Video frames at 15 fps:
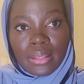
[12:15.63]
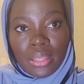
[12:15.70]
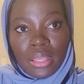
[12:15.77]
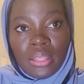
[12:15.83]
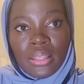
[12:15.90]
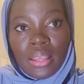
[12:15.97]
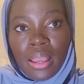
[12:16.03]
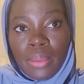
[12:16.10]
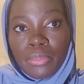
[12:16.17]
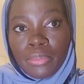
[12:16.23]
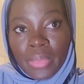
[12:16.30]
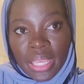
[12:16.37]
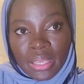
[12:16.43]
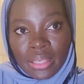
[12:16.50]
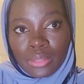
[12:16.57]

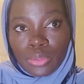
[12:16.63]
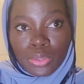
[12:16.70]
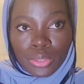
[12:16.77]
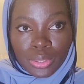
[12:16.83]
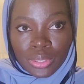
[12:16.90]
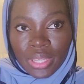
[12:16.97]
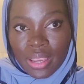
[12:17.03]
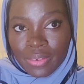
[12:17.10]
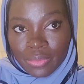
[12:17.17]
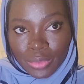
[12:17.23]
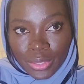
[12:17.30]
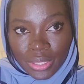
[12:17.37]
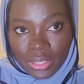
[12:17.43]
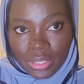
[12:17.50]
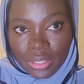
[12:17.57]
a good
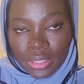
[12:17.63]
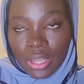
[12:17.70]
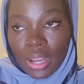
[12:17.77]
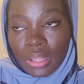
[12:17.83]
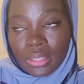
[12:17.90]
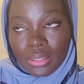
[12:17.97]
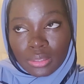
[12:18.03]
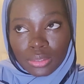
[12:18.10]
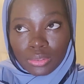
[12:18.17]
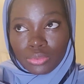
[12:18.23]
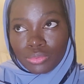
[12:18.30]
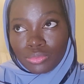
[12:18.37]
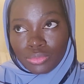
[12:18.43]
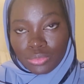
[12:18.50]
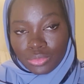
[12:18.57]
effort. Not
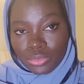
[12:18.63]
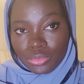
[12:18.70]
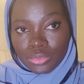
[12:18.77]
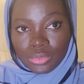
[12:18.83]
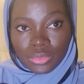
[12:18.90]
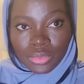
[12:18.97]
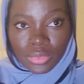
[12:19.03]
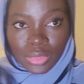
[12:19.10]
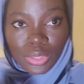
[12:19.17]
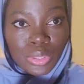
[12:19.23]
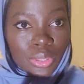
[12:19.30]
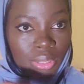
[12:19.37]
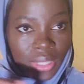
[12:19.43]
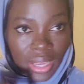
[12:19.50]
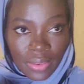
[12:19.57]

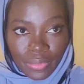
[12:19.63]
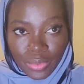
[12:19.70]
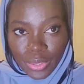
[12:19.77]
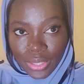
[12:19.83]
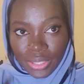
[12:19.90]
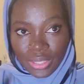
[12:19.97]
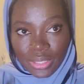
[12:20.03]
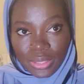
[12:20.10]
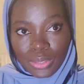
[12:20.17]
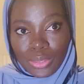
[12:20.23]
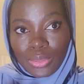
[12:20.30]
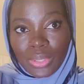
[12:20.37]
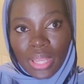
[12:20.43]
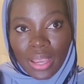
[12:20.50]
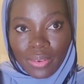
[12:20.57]
good efforts,
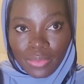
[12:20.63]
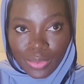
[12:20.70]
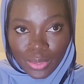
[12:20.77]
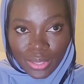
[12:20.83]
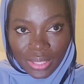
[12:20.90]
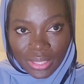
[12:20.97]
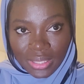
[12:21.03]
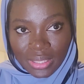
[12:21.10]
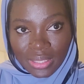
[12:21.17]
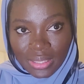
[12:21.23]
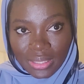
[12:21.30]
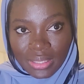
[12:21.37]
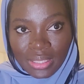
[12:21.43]
good efforts.